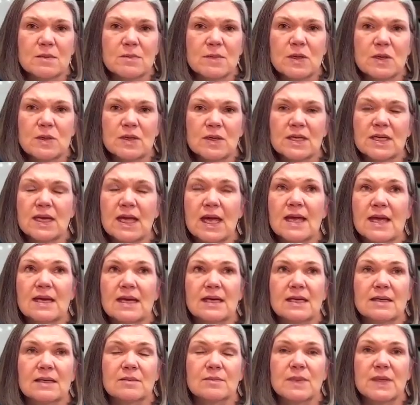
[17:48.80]

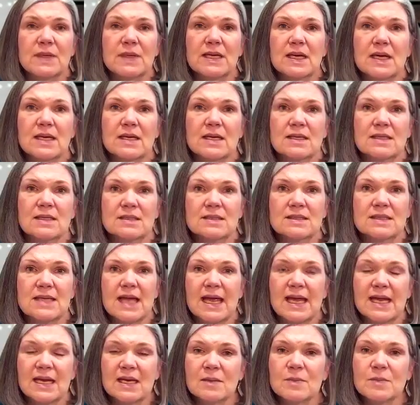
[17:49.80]
communicated, because
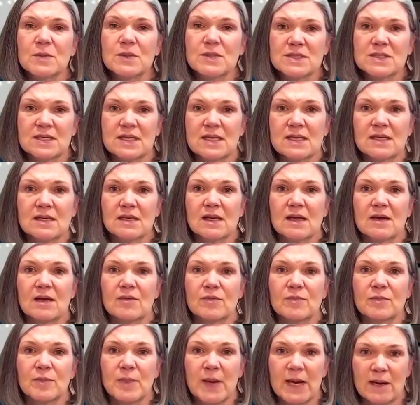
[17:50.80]
80%
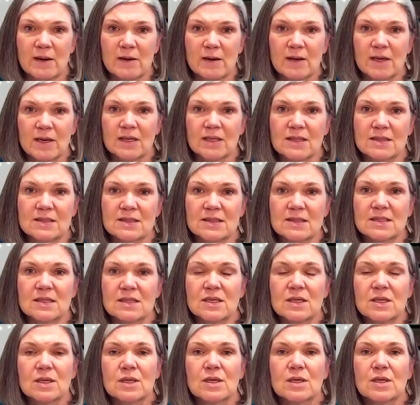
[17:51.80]
of parents
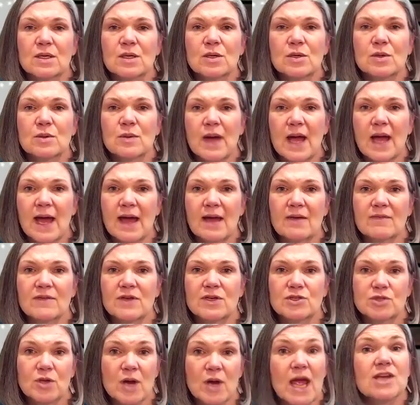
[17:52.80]
who have
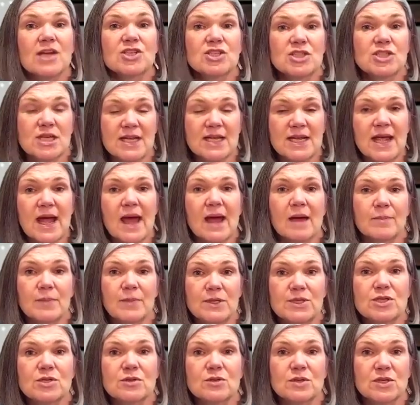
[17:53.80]
a tragedy
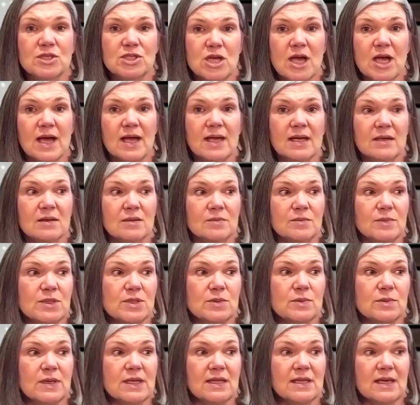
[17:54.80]
happen to a child
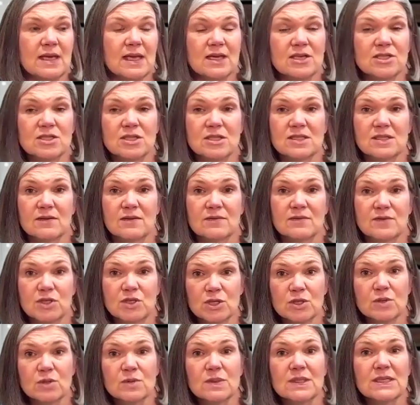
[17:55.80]
between the ages of
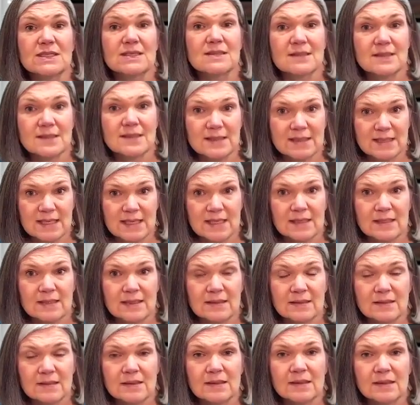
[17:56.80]
2 and
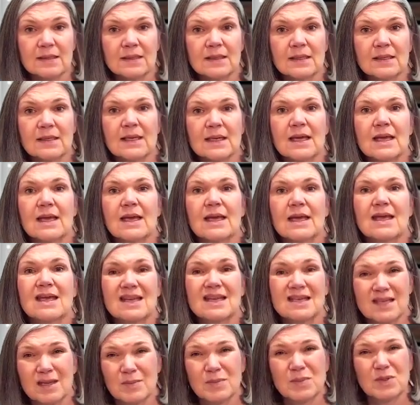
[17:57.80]
16
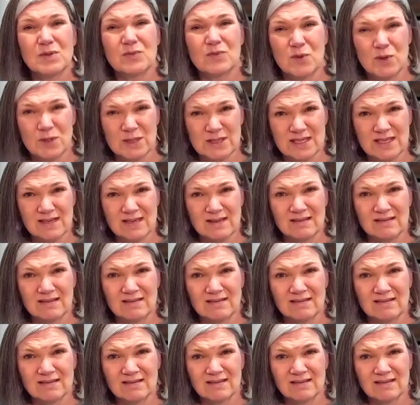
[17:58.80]
end up divorcing.